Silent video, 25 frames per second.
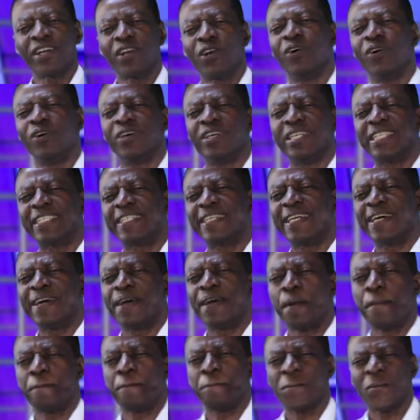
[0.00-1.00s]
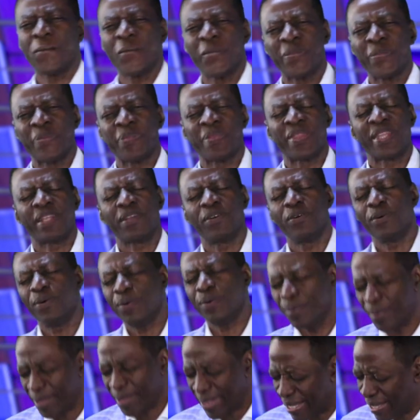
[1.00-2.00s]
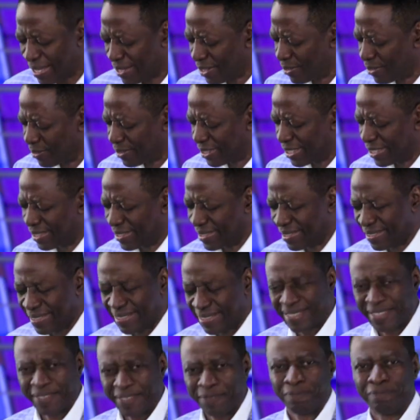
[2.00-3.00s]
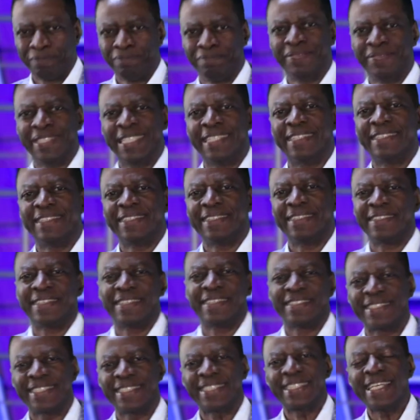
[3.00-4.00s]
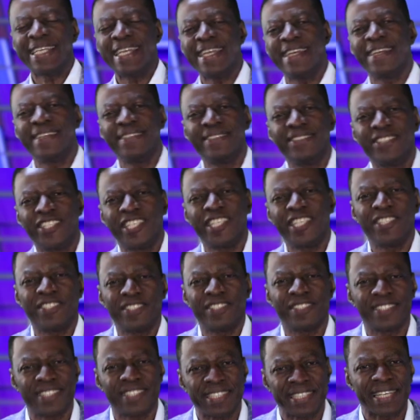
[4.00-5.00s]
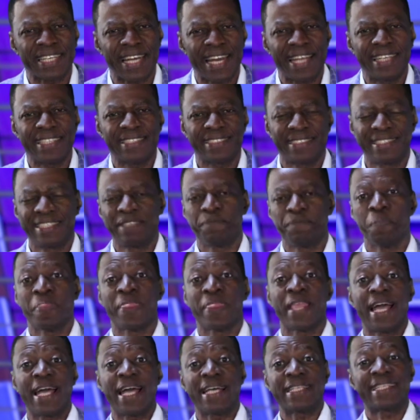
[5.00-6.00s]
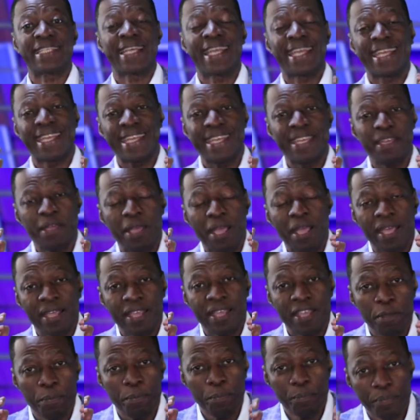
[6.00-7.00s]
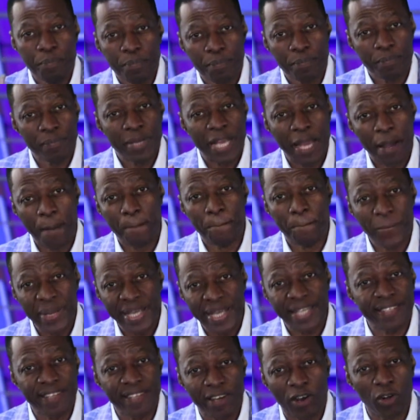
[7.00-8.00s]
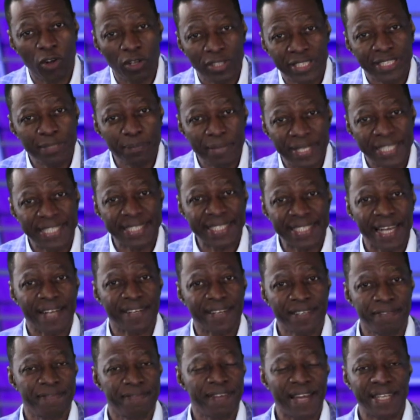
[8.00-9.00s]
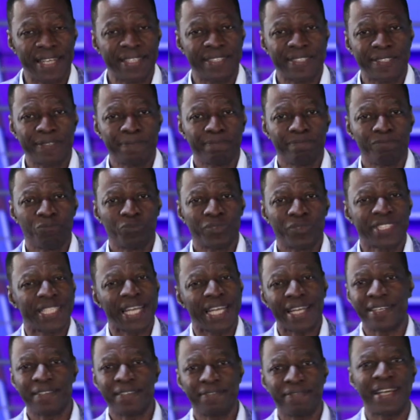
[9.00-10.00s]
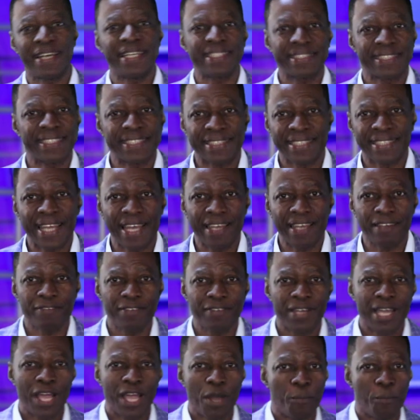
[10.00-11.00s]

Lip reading: God, oh, thank you, Jesus. Seeing Jesus Christ as he made the ultimate sacrifice, sacrificed his life,